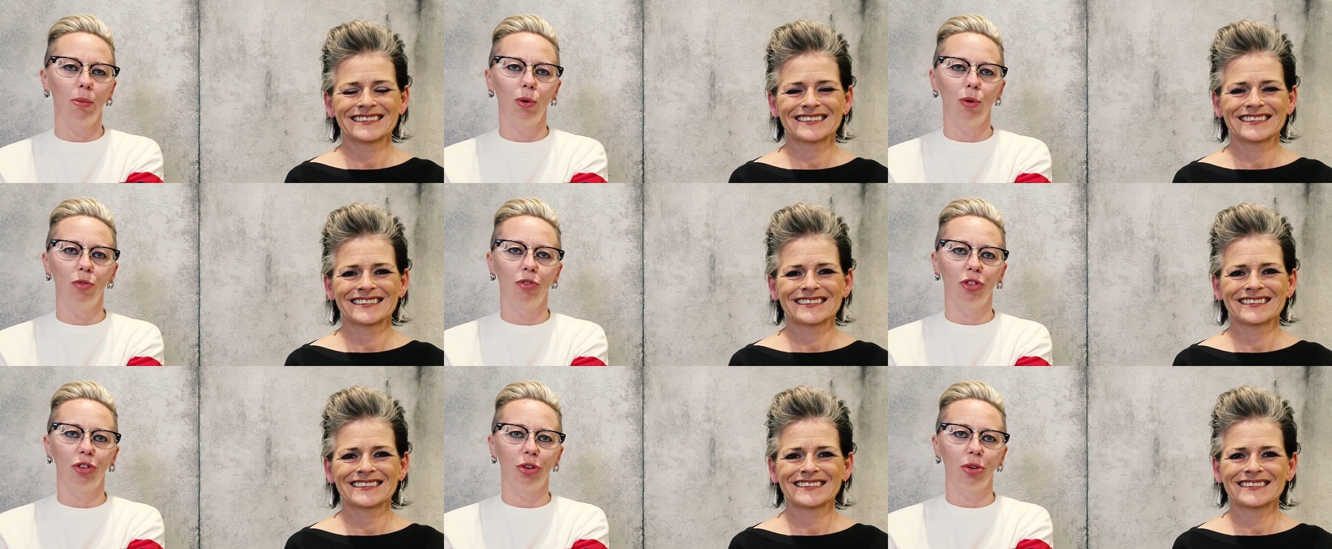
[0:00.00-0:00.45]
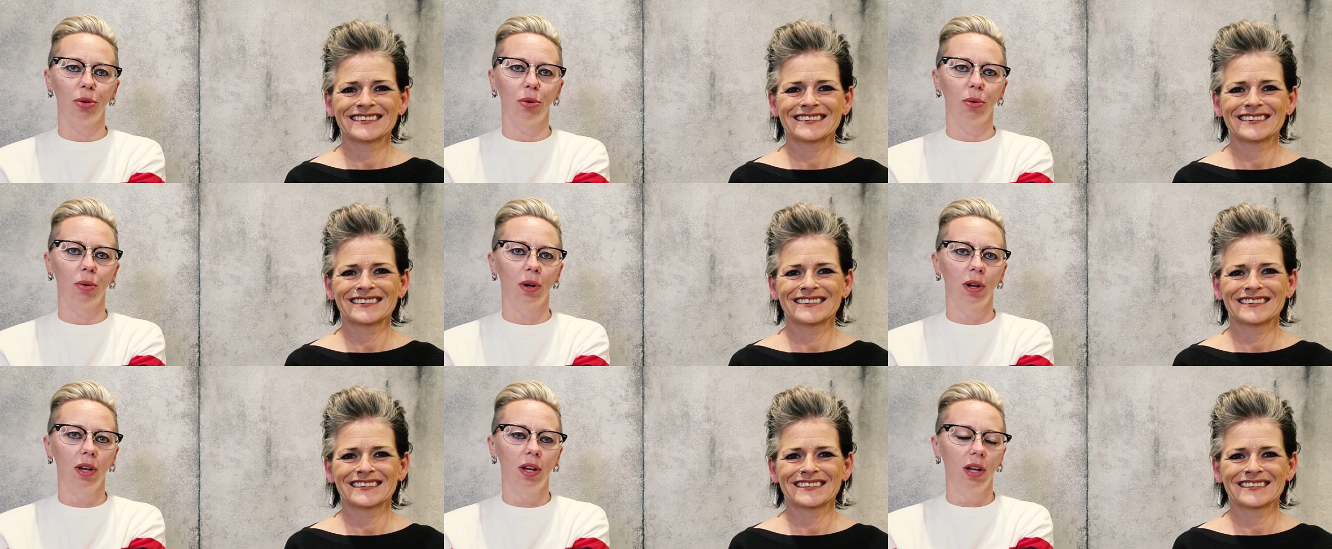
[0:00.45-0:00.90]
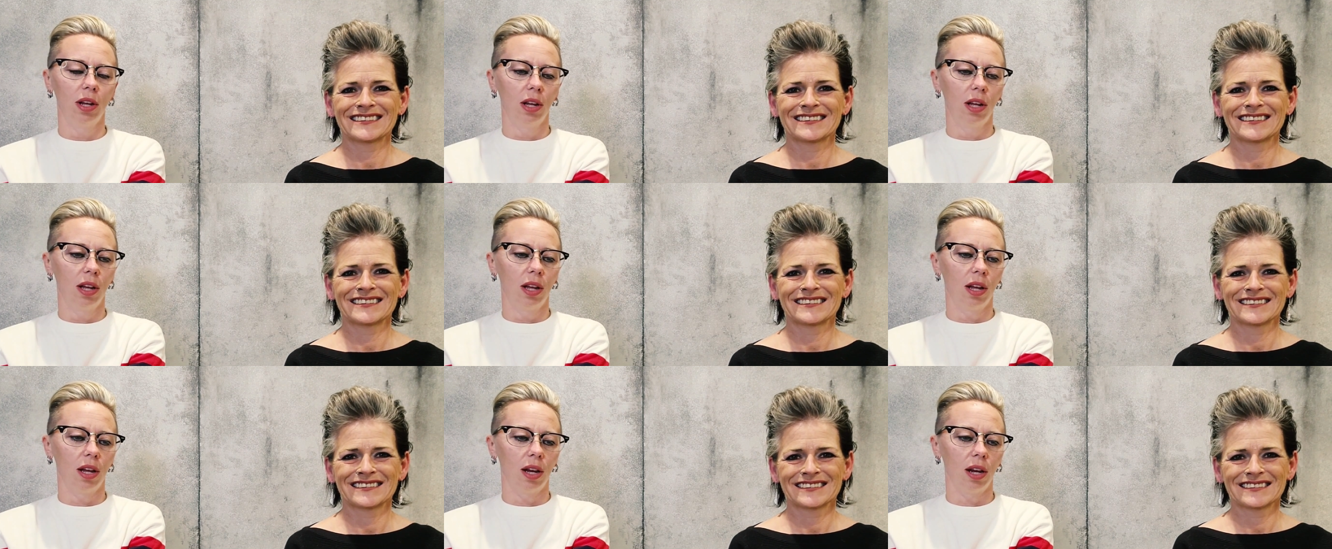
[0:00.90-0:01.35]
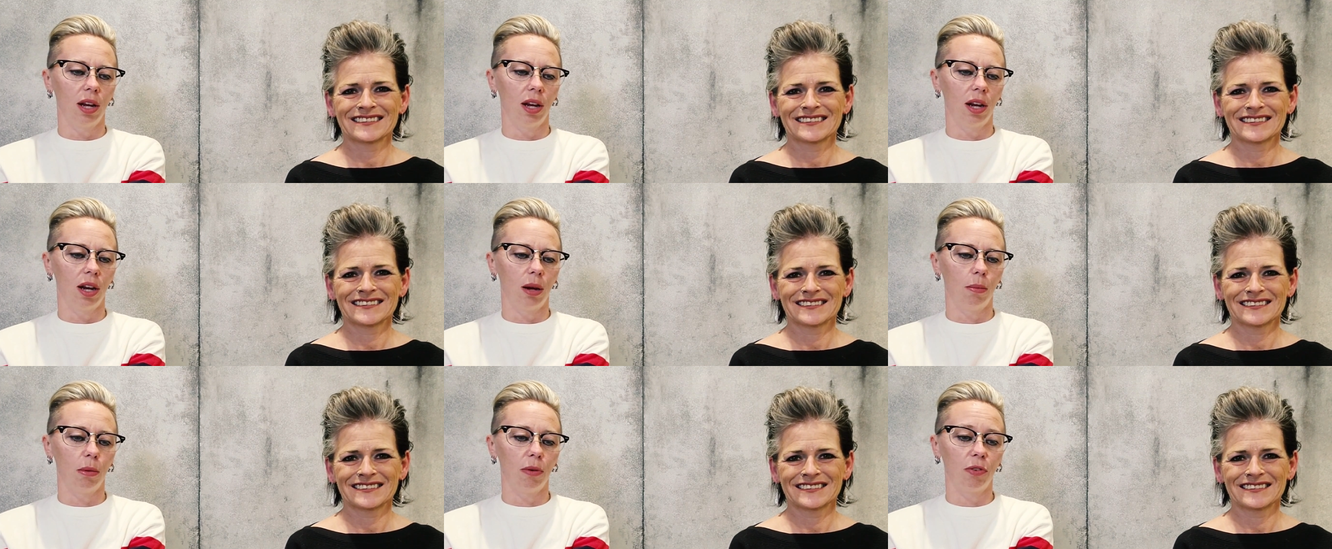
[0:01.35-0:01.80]
Speaker 1: it moved you,
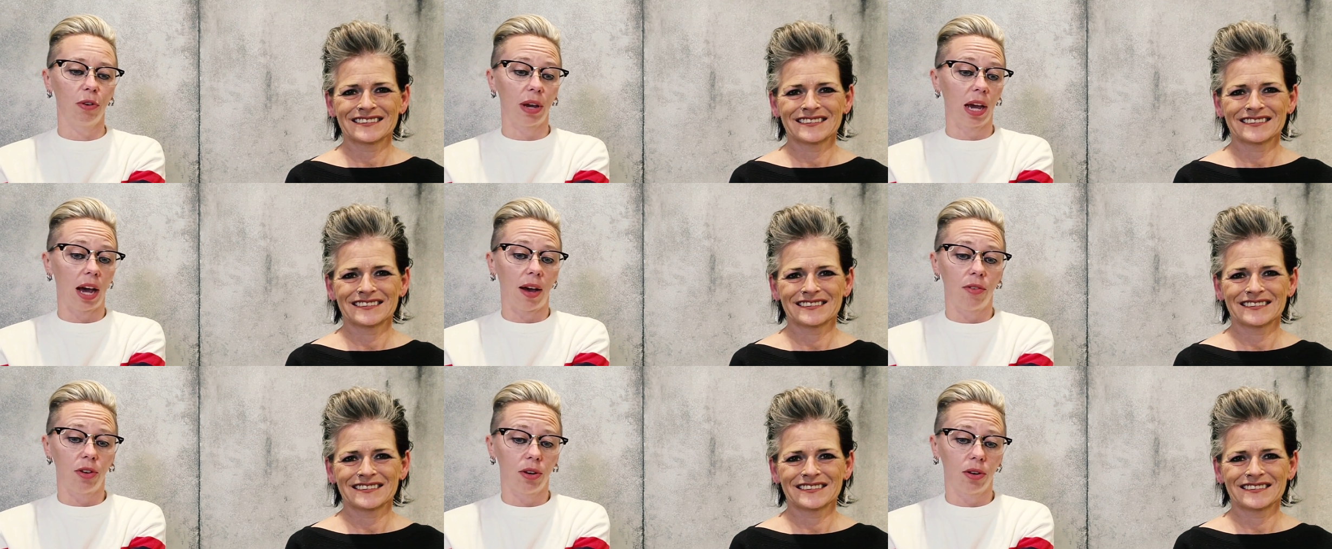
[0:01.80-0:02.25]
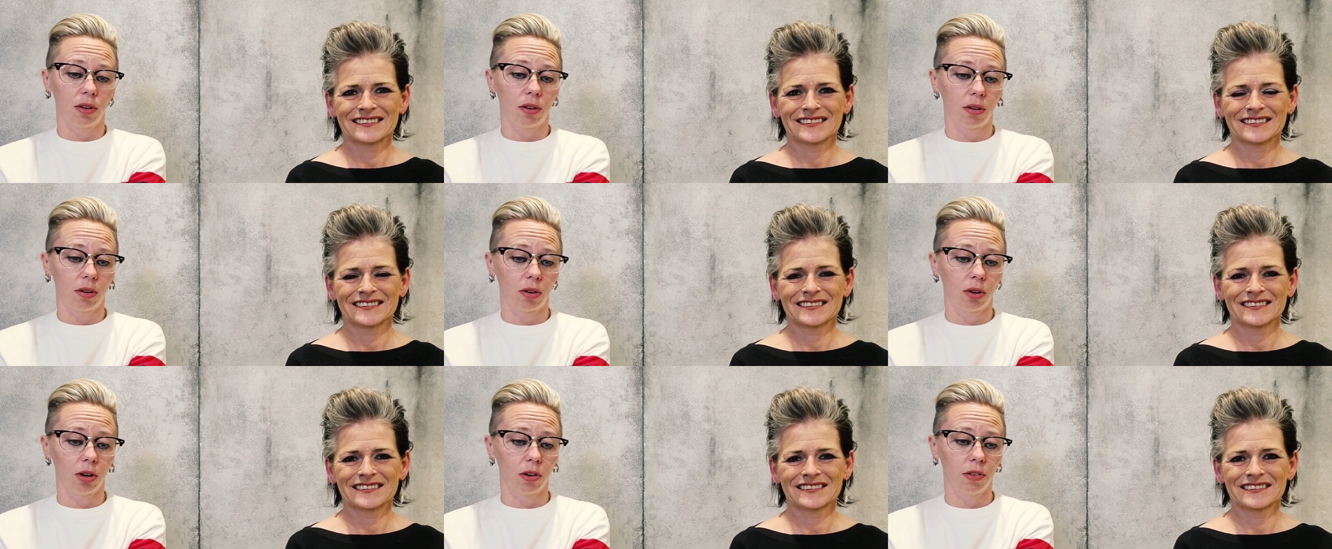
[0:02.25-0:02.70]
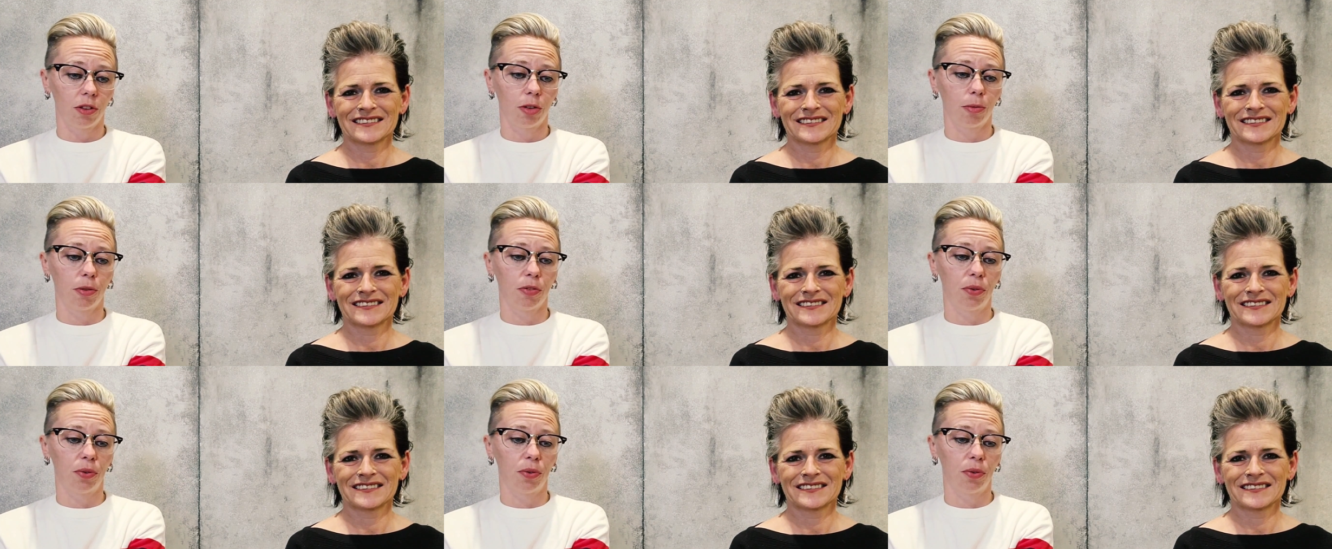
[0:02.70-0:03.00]
um, if you haven't heard of this